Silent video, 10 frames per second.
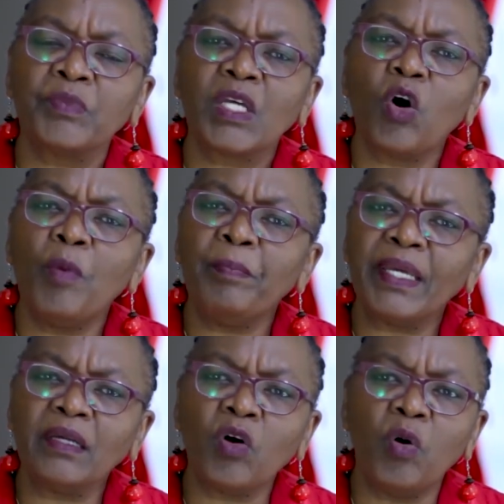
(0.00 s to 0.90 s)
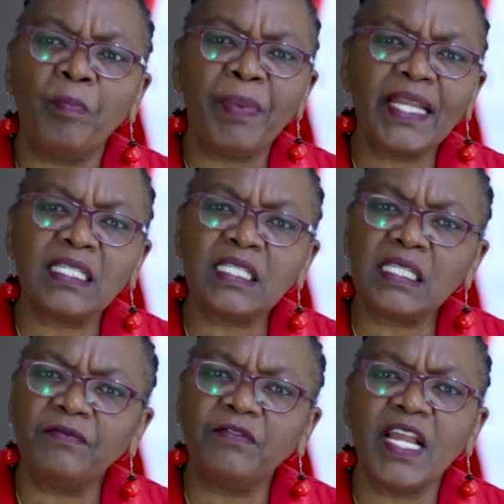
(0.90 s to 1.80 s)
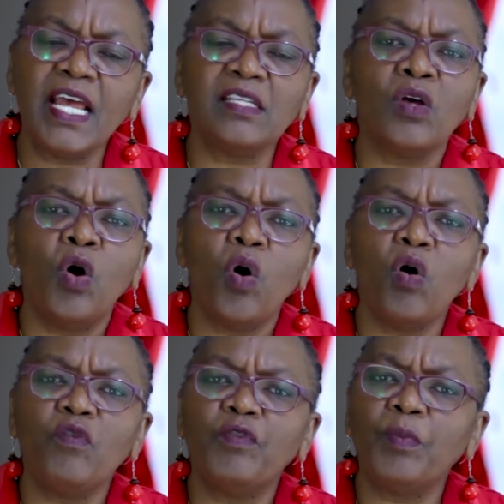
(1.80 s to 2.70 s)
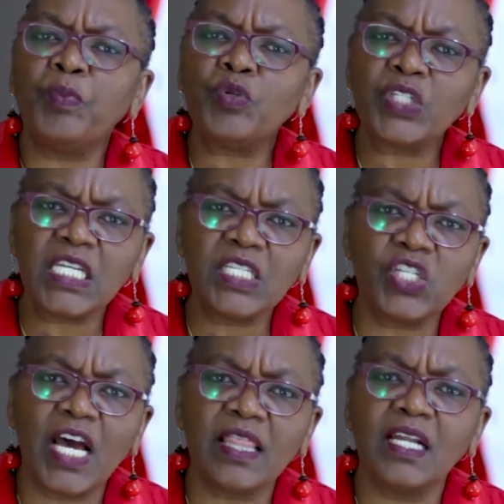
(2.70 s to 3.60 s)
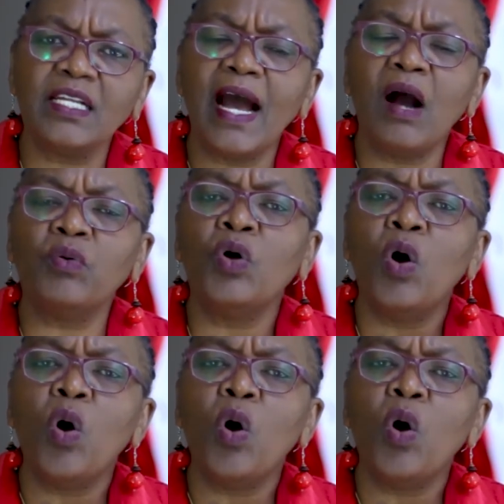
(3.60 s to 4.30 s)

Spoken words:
competitiveness, of putting each other down,